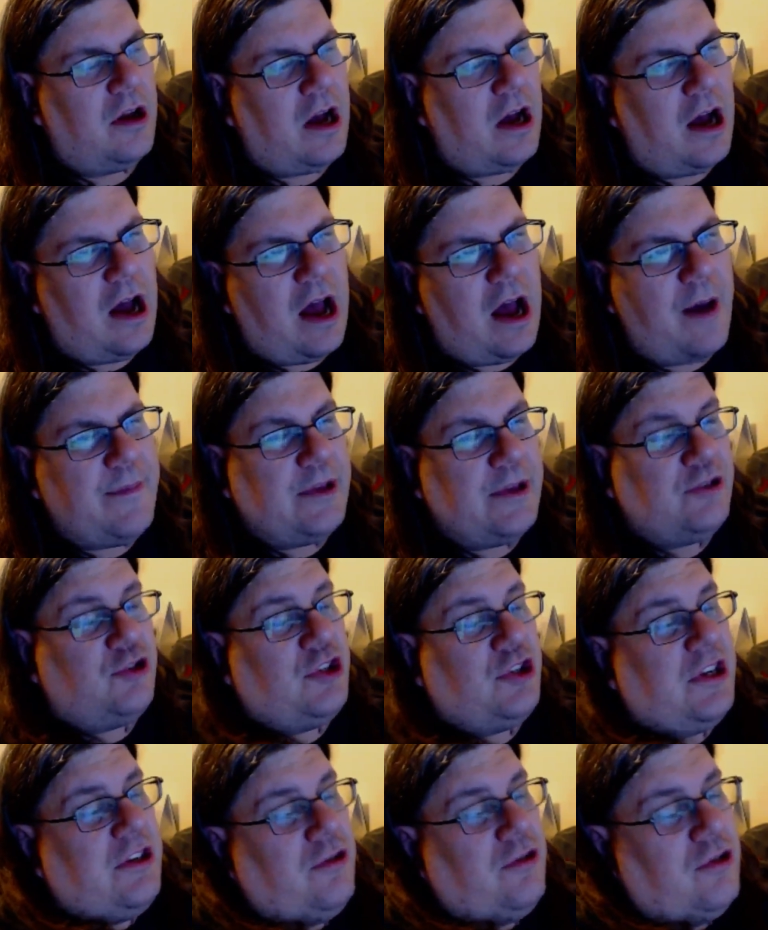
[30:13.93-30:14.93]
I mean,
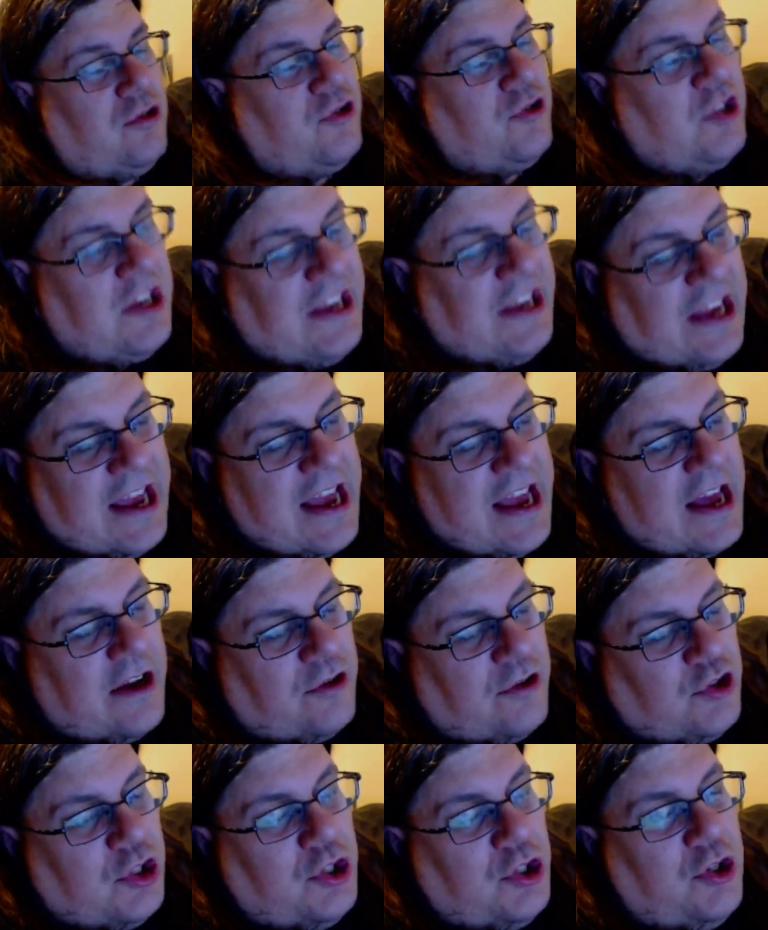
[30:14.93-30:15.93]
she
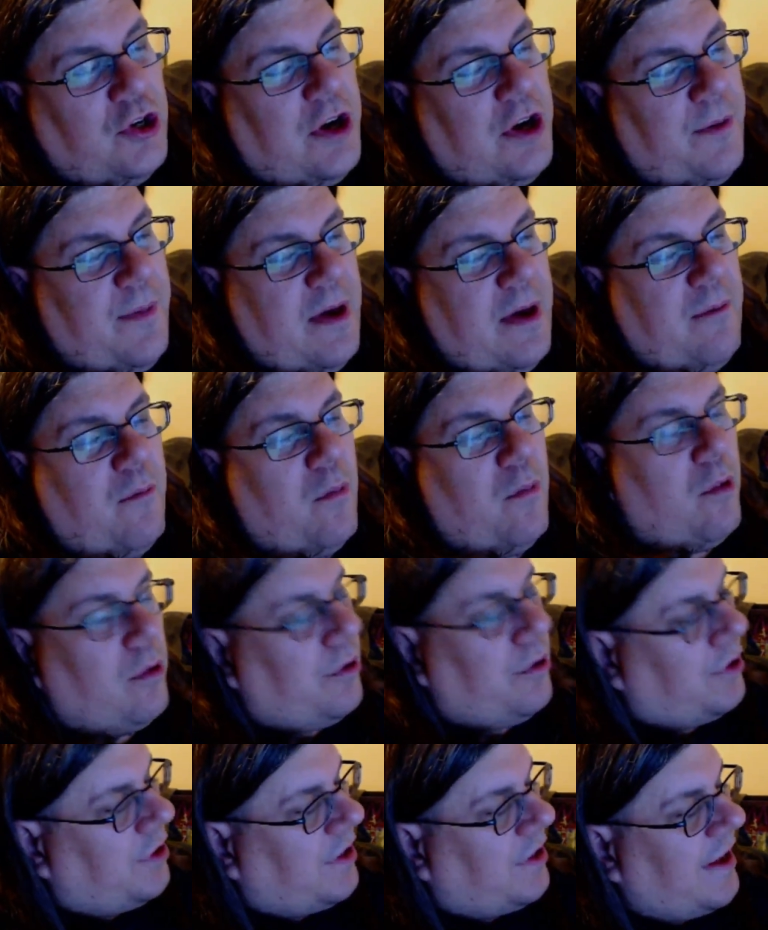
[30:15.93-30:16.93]
couldn't have been more
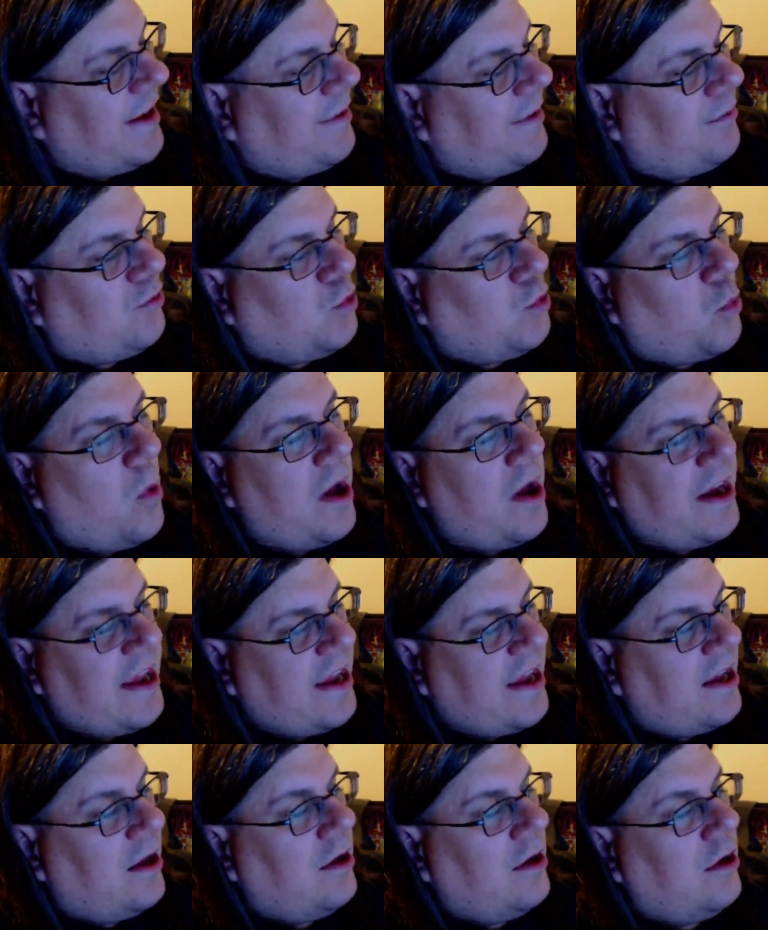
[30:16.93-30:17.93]
than like 20
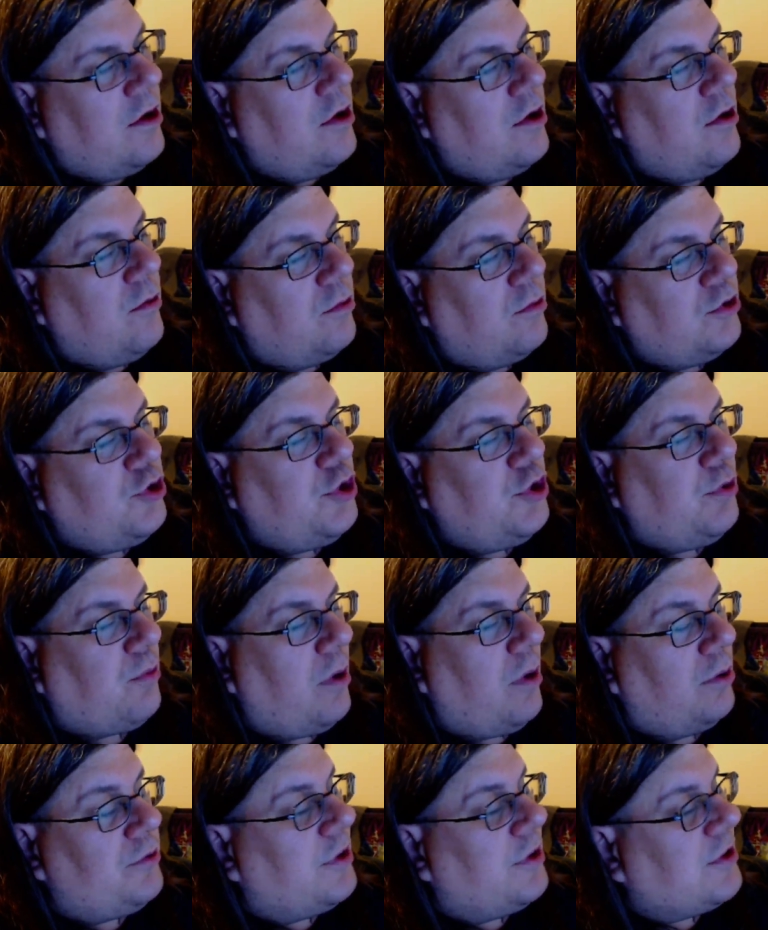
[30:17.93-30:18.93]
when she
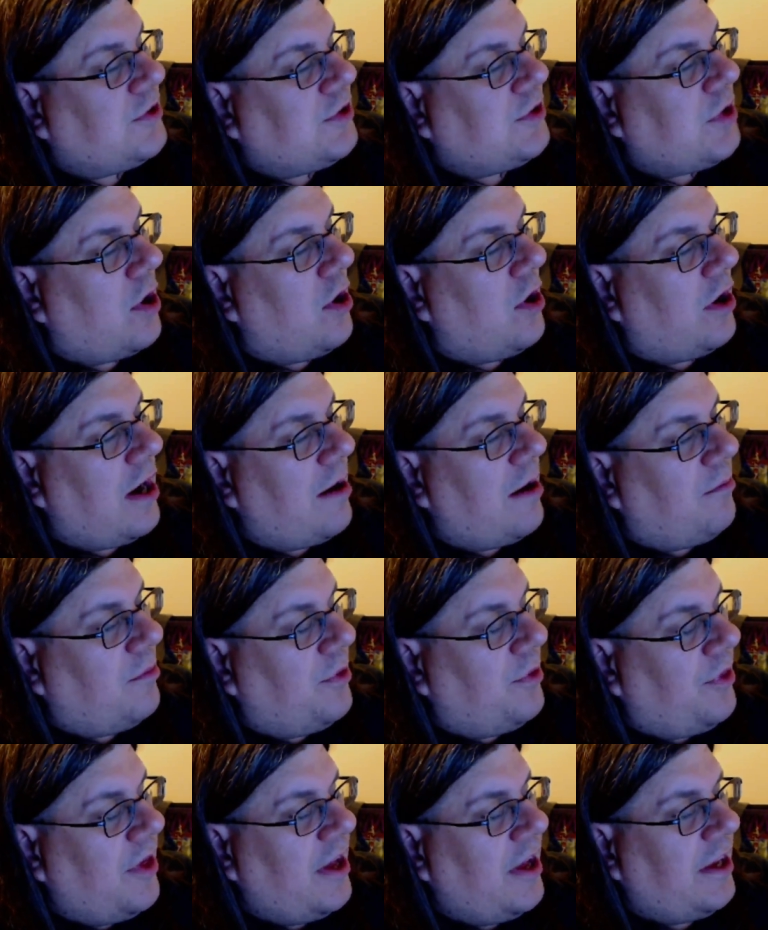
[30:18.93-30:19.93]
wrote this song, I would
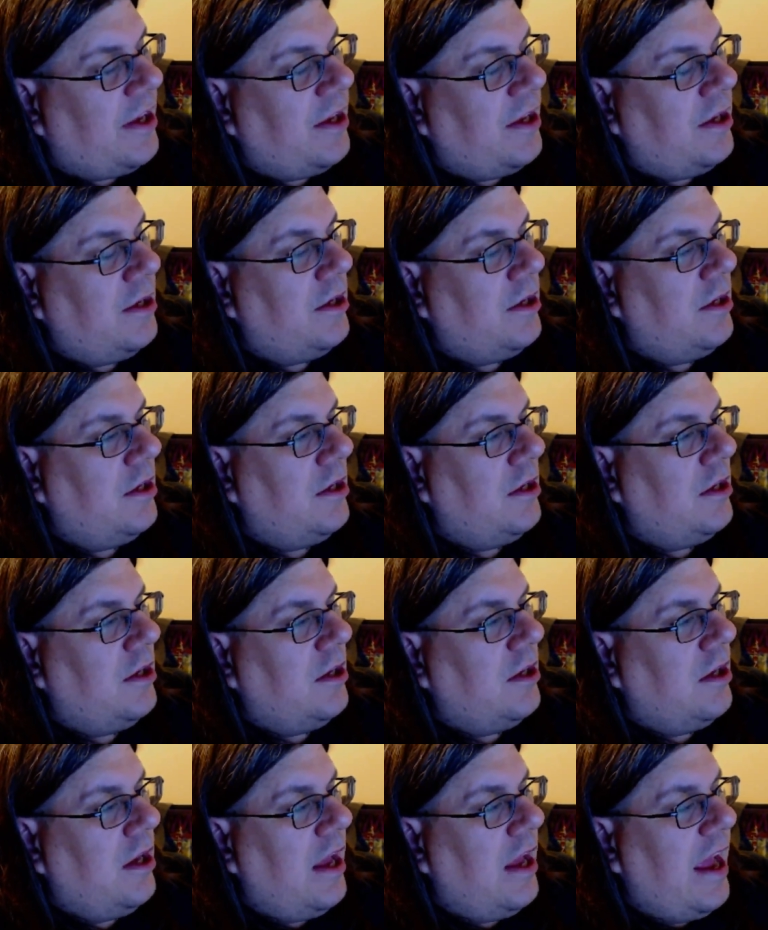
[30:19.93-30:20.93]
think.
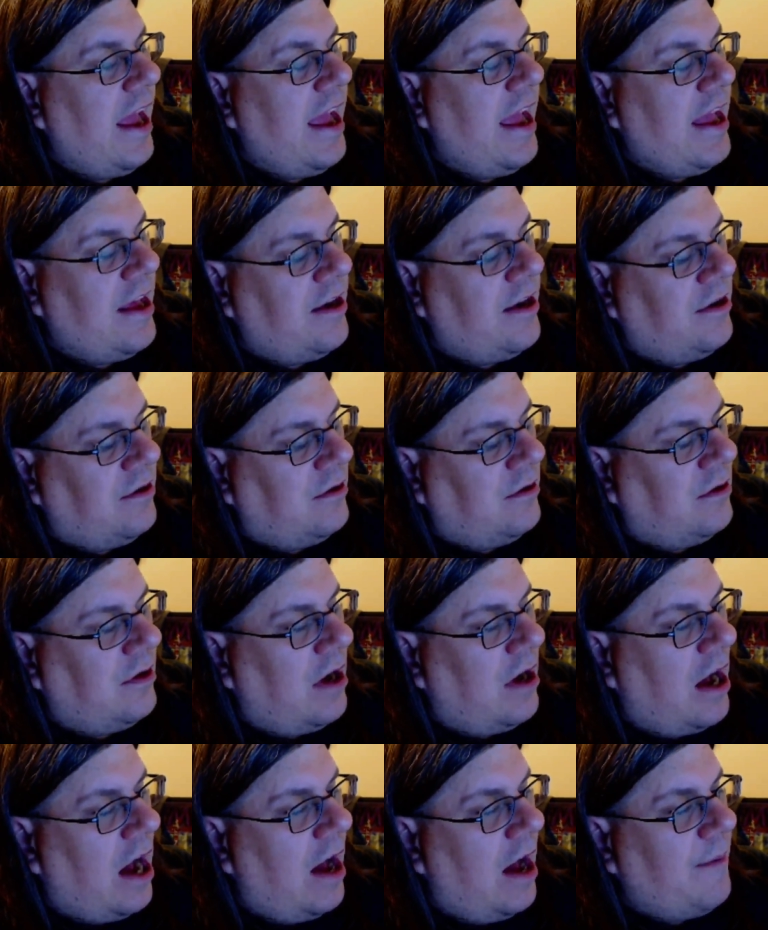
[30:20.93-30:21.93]
And
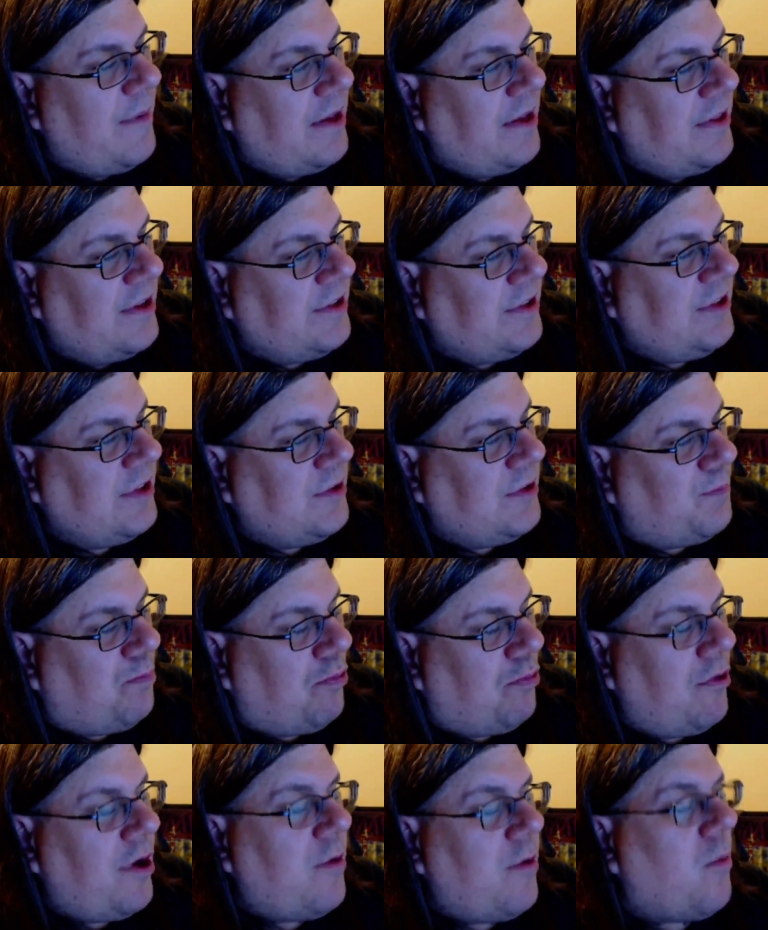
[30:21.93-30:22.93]
I mean, this is
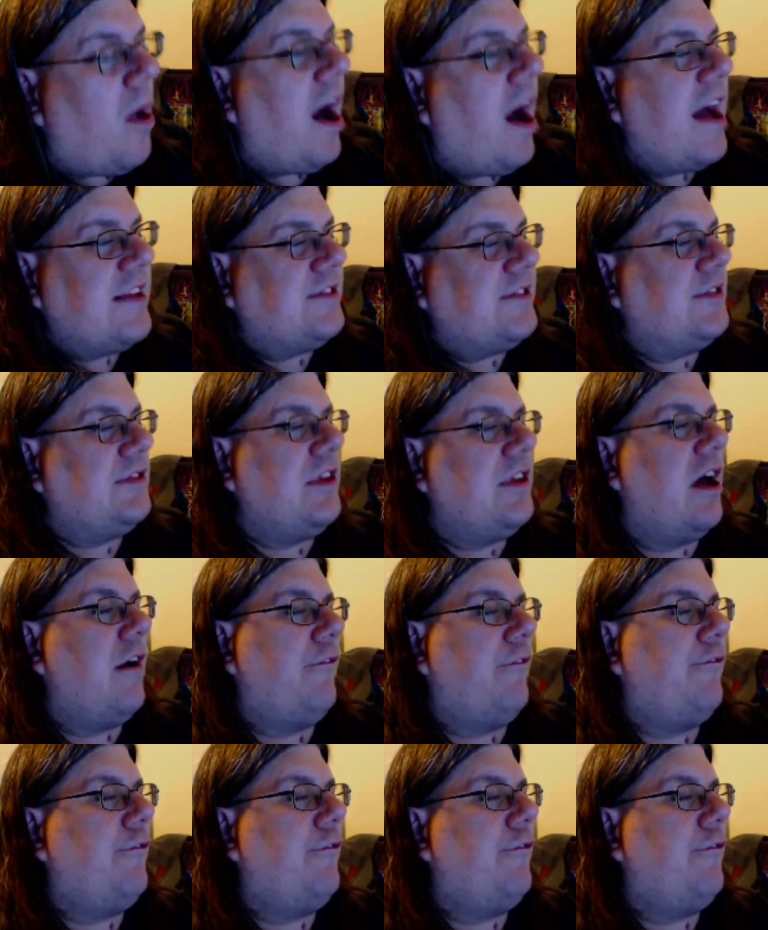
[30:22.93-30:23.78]
pretty wise stuff,